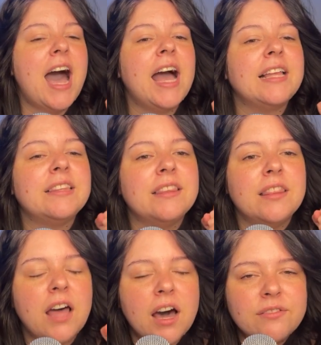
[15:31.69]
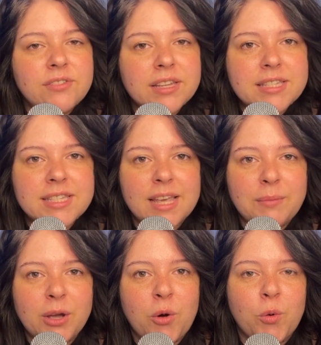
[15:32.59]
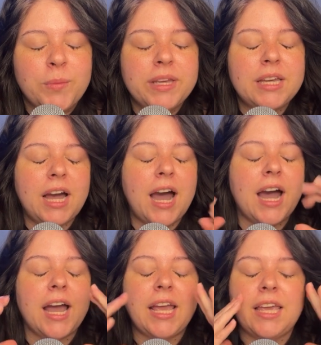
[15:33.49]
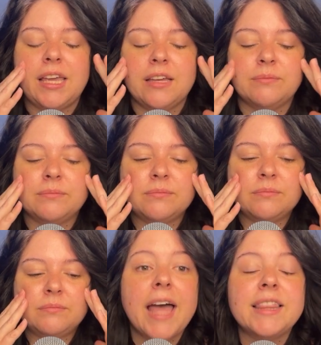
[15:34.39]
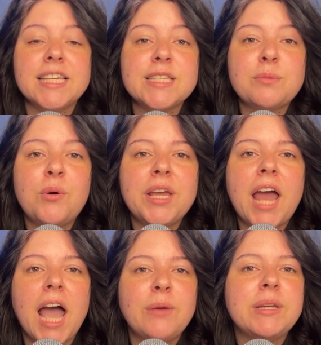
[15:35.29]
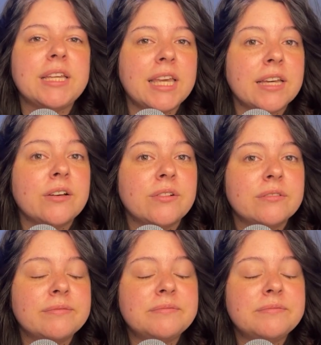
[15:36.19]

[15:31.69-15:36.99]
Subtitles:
I love Sam and Colby. At this point, I would kill